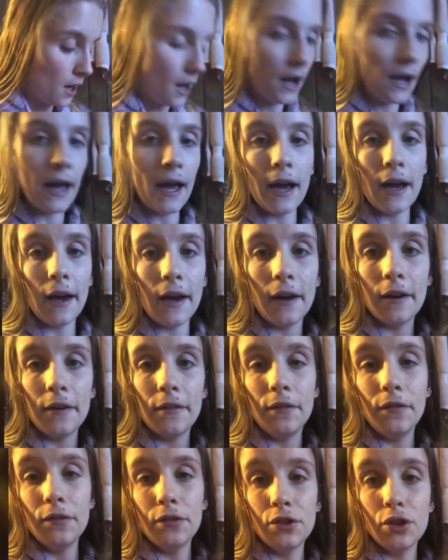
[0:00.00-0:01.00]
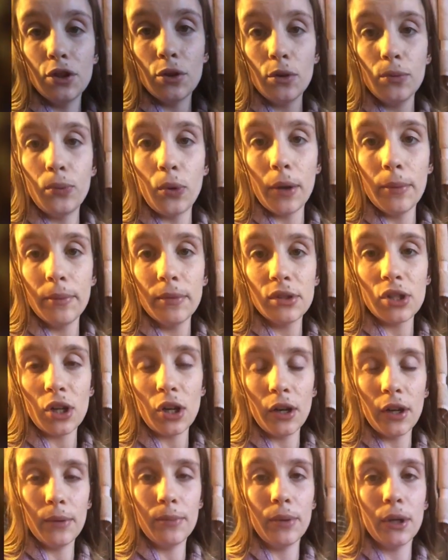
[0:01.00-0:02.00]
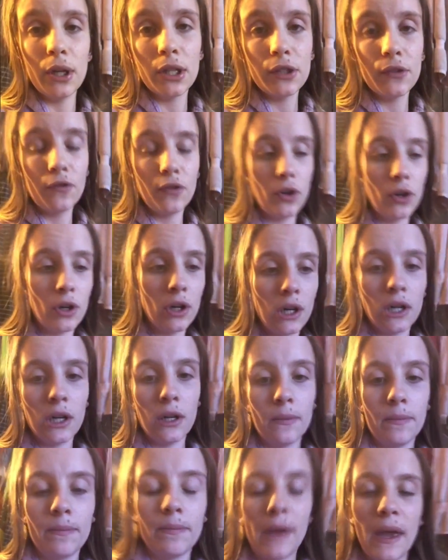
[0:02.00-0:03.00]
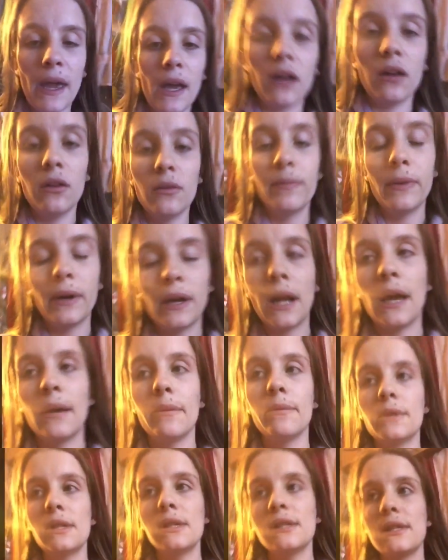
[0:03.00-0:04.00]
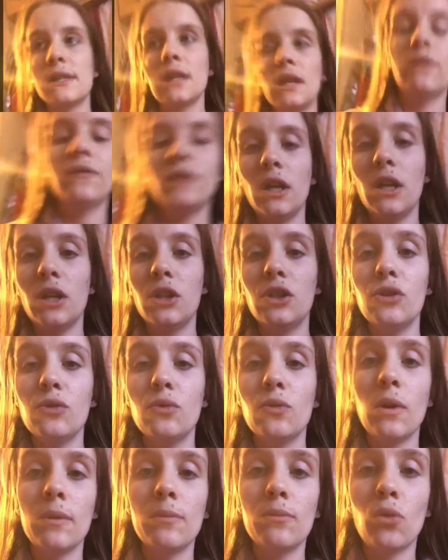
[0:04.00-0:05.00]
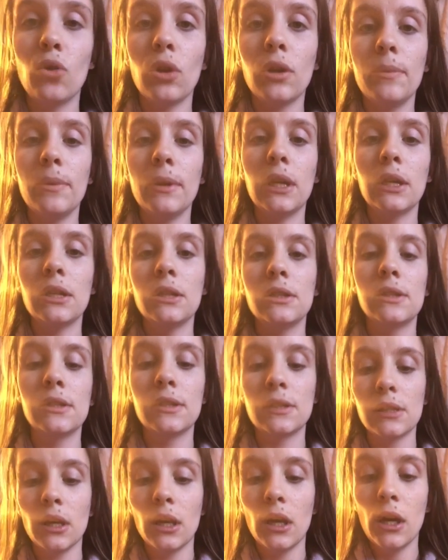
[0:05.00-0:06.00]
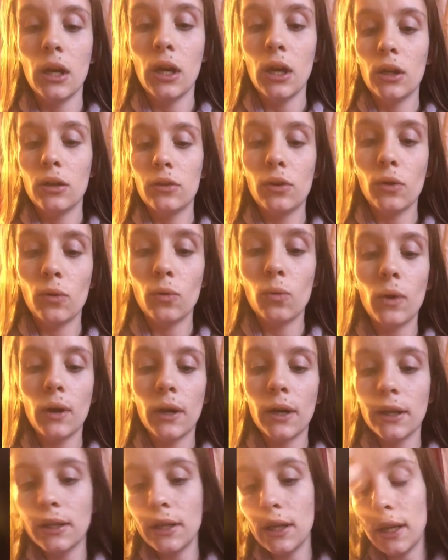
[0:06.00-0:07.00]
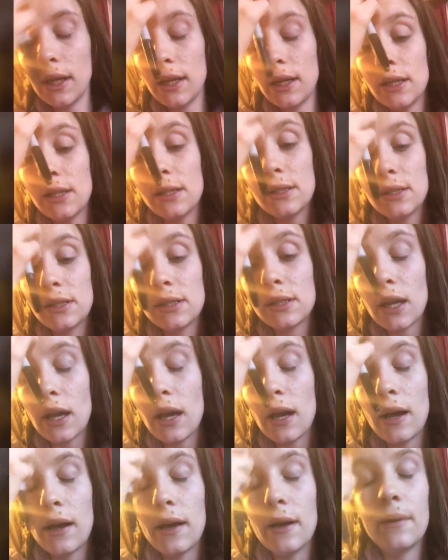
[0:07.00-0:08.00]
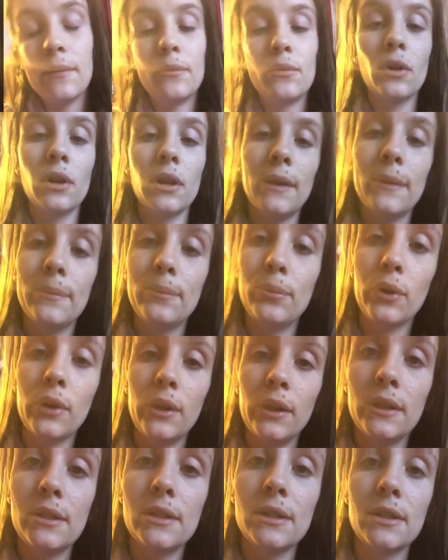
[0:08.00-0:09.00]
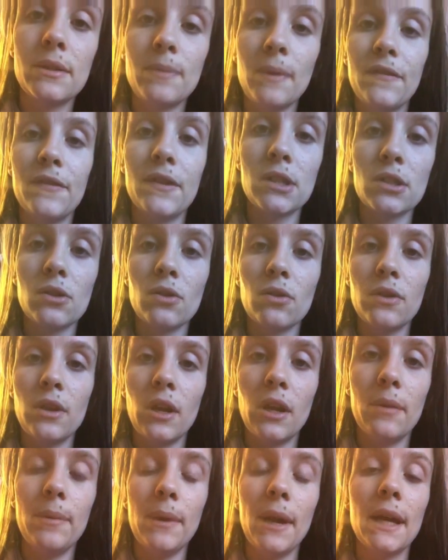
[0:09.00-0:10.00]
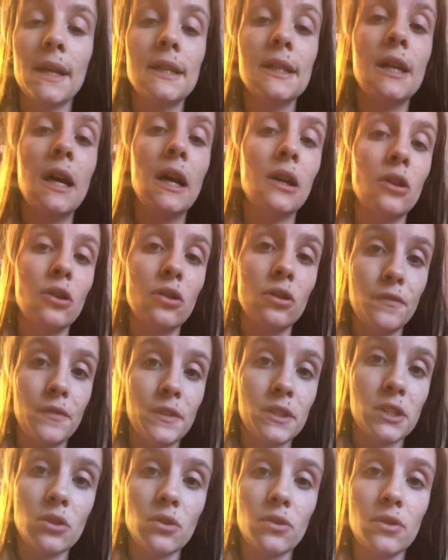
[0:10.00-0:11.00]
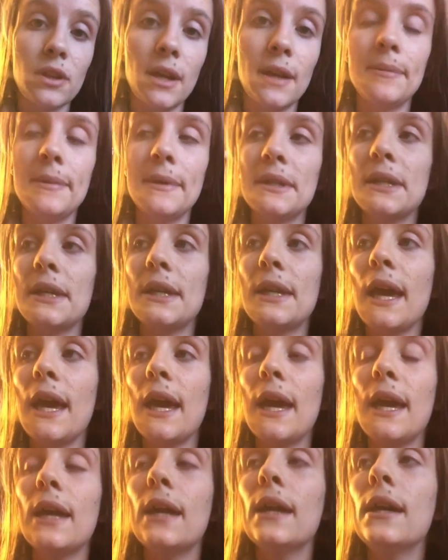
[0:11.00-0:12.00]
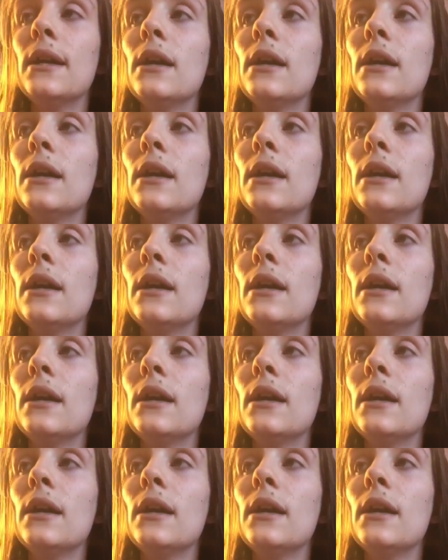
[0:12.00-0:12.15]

I have two appointments already booked for bail, but I'm going to see if they could do one more because the one is um, really important is by physical therapy. I did not go to physical therapy today